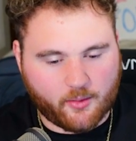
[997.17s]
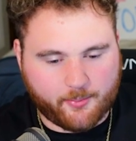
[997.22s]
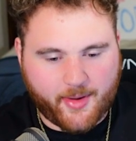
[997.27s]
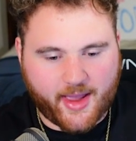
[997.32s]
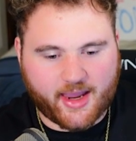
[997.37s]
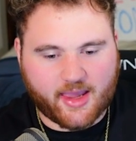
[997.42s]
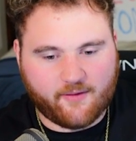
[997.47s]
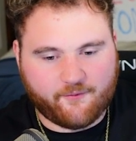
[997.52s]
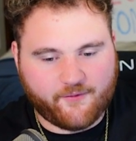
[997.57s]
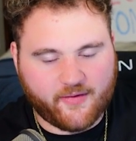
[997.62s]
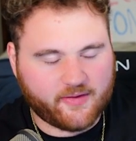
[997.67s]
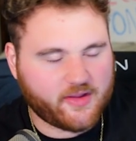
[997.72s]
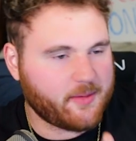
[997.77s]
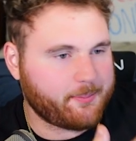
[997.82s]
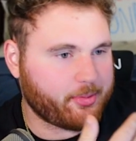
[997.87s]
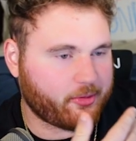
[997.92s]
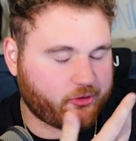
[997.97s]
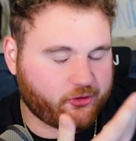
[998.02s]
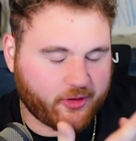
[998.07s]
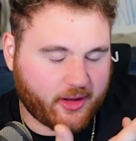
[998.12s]
We're back at
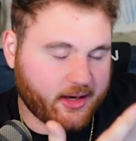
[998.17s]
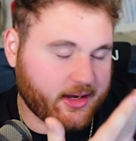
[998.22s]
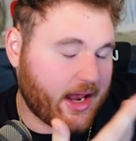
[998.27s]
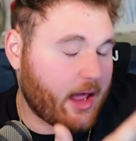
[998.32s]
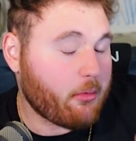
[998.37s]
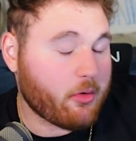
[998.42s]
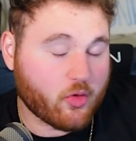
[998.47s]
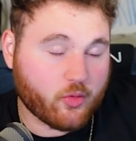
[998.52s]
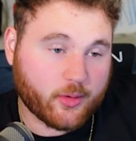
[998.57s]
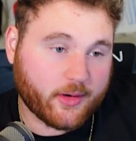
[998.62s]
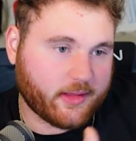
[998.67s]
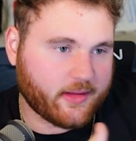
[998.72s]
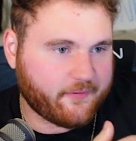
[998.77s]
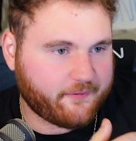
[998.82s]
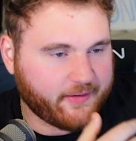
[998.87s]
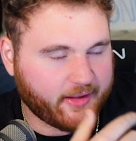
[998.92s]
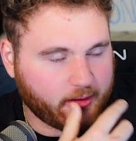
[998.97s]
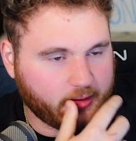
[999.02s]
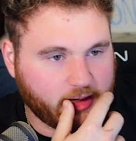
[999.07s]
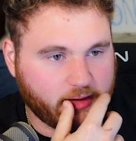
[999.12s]
50%. Now we're really
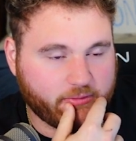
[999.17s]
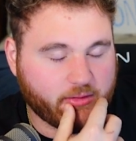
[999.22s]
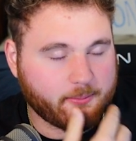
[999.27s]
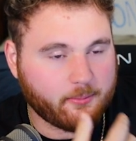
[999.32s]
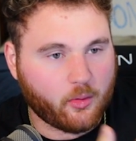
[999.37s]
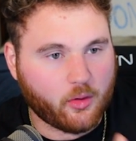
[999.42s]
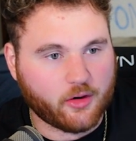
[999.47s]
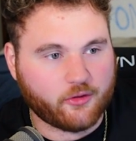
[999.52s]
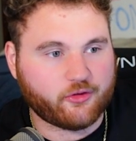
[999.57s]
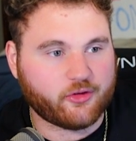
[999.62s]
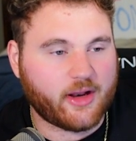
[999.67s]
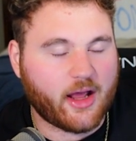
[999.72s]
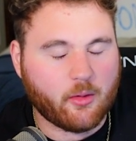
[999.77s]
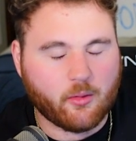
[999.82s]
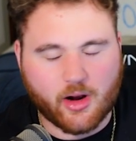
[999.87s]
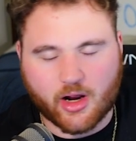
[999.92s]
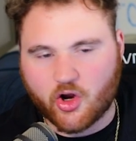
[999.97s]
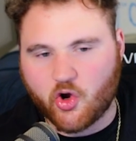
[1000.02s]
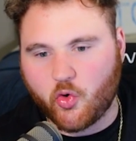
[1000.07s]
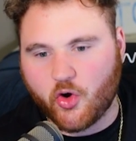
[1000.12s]
failing even more. So
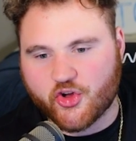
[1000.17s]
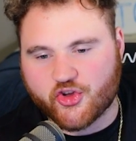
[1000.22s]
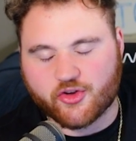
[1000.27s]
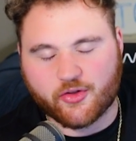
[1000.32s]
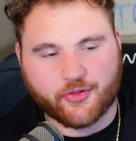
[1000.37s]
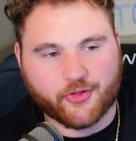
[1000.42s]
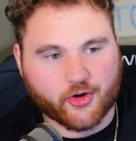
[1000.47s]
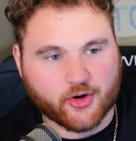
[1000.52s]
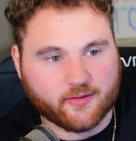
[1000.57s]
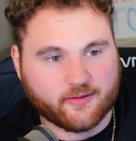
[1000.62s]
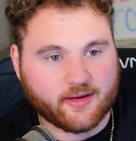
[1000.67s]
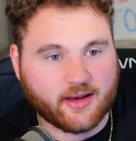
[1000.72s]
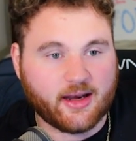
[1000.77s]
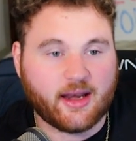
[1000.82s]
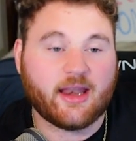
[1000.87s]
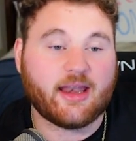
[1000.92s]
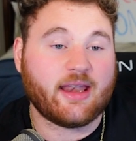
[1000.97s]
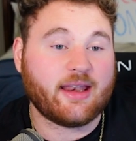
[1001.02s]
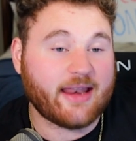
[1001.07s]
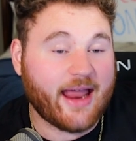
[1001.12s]
now we're on question 13,
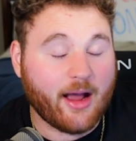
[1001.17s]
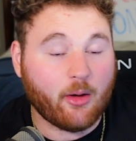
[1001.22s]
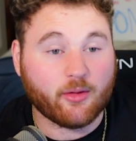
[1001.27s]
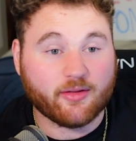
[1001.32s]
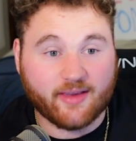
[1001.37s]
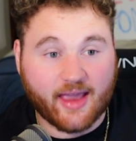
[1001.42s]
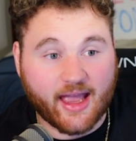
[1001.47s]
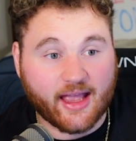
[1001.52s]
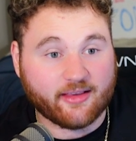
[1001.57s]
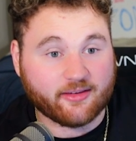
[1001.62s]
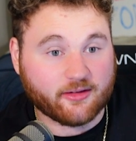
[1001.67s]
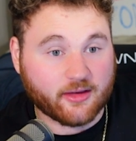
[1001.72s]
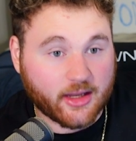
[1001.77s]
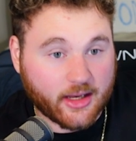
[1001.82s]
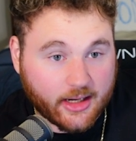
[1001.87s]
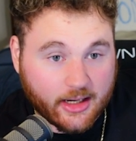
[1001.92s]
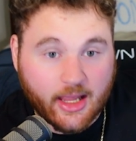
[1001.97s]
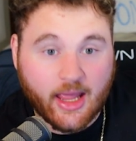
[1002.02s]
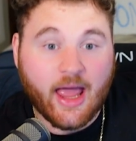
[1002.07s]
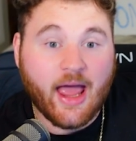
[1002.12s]
and now it's
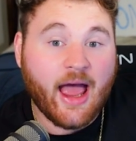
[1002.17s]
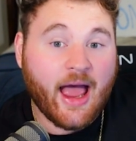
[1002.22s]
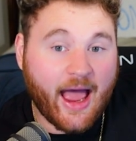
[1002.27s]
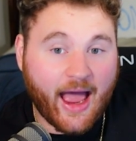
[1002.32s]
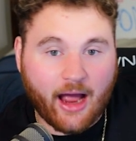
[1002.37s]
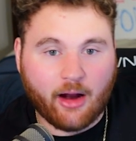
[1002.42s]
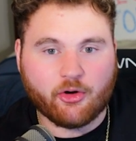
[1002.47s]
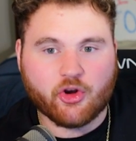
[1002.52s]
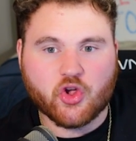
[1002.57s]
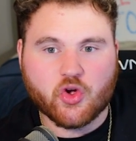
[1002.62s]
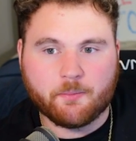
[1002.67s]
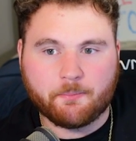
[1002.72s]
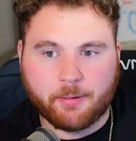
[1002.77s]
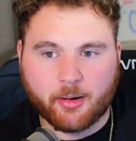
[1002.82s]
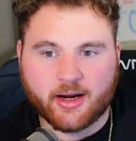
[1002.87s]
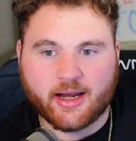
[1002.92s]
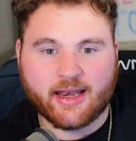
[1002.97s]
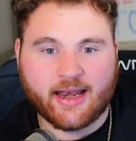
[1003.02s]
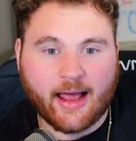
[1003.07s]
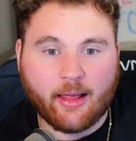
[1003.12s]
asking, how do you
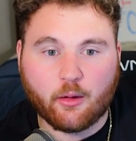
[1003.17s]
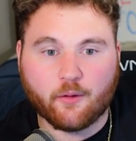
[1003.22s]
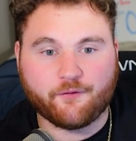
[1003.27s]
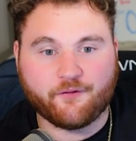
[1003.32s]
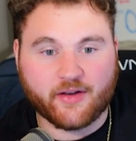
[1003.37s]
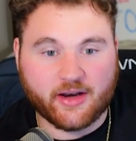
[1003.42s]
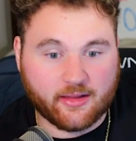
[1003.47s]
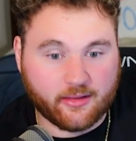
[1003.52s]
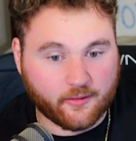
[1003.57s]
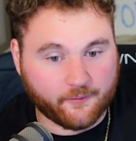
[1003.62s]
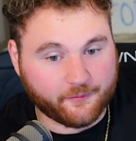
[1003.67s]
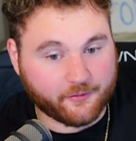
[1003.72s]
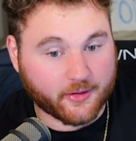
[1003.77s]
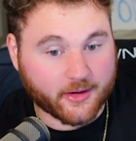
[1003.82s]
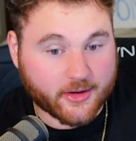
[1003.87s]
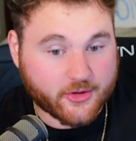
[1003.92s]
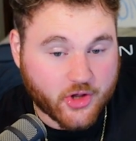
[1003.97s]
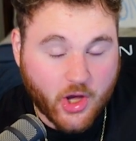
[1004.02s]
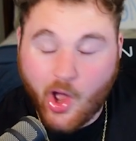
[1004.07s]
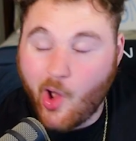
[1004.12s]
put an elephant in the
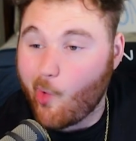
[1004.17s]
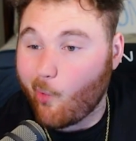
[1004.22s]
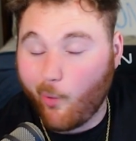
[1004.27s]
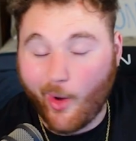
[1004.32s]
fridge?